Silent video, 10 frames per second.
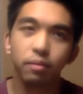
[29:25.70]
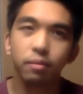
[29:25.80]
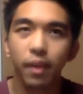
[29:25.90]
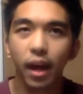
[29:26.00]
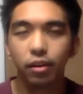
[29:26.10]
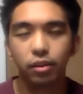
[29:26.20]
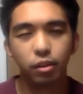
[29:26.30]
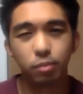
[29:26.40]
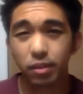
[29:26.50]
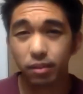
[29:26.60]
I don't
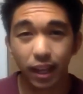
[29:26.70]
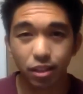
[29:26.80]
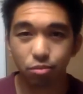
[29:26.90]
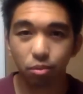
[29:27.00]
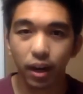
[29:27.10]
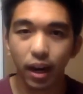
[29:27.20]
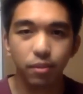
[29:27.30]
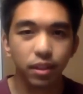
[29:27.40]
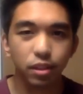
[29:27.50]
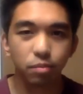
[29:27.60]
know, maybe that's why I'm
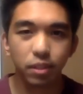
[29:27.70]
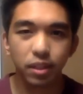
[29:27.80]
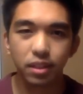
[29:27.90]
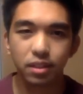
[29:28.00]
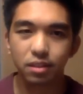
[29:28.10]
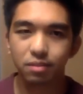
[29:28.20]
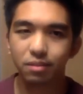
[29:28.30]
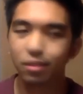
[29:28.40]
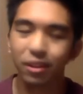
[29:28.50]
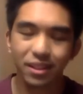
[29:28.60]
in this piece. I
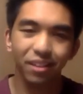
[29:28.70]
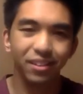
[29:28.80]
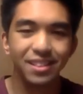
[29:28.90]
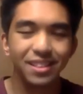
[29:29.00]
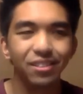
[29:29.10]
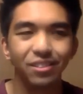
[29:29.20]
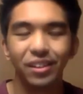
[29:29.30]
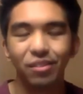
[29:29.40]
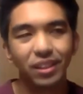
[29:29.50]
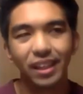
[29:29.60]
don't want to sound conceited or
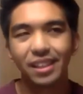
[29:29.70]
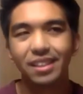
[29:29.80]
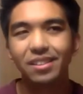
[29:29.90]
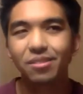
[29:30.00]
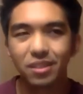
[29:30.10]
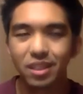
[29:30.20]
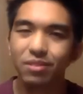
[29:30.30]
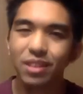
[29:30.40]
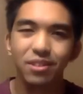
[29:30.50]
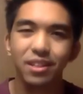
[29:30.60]
anything, but like,
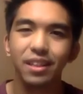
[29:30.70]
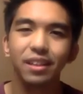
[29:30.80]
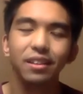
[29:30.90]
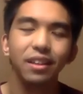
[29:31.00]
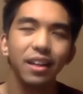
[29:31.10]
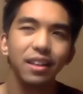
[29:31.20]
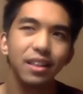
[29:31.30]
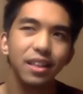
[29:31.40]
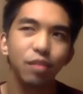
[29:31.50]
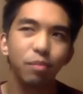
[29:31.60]
sometimes I think
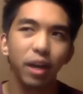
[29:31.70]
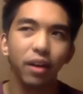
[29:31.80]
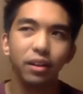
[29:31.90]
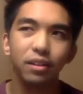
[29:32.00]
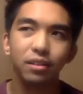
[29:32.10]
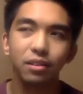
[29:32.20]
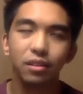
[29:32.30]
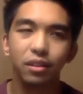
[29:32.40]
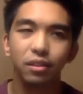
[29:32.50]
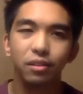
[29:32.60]
about it, you
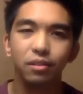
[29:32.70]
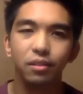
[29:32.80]
know?